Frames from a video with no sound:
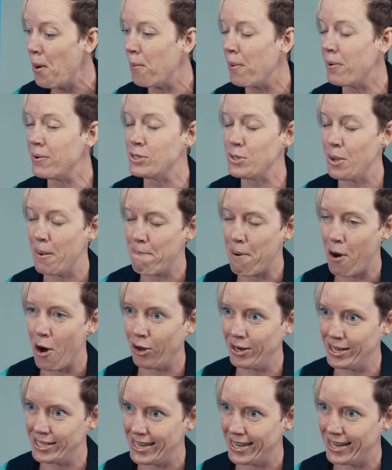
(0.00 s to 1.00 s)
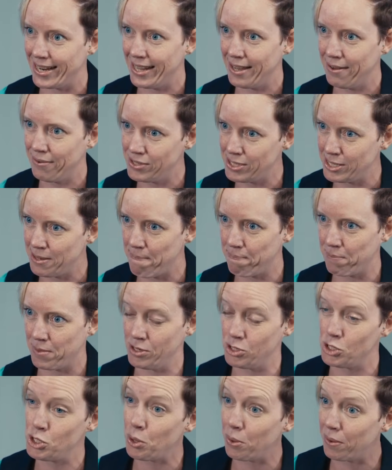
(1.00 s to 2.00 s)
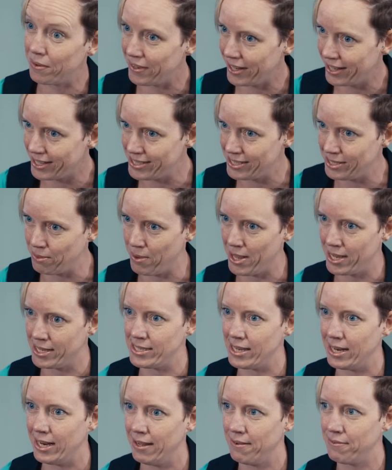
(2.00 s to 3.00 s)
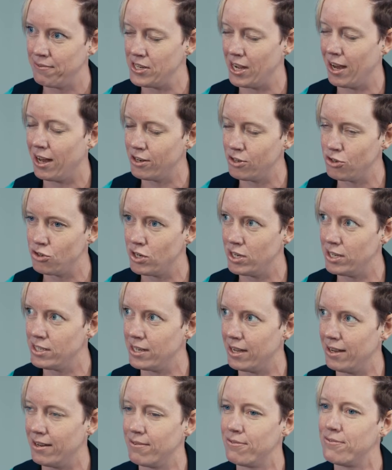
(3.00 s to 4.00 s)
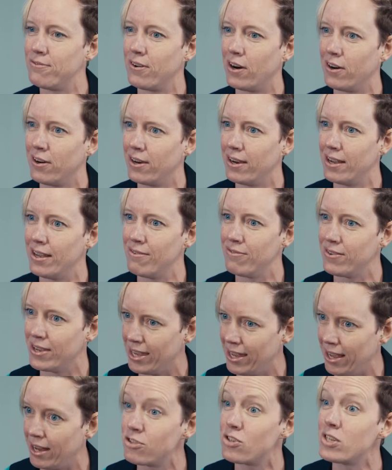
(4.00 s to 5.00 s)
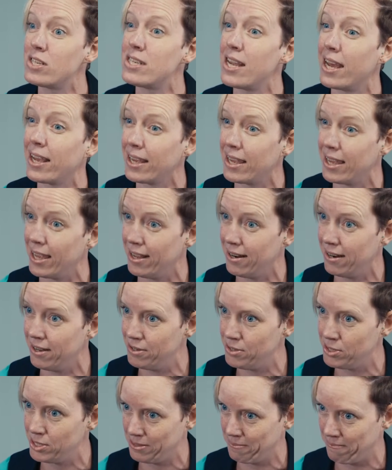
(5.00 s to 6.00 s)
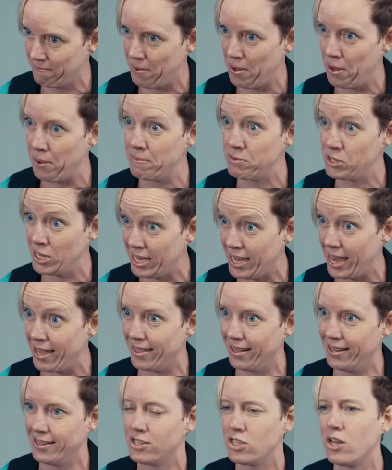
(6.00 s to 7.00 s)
We were doing partner deadlifts. There's two of us. We had to lift one hundred and five, one hundred and ten kilos together.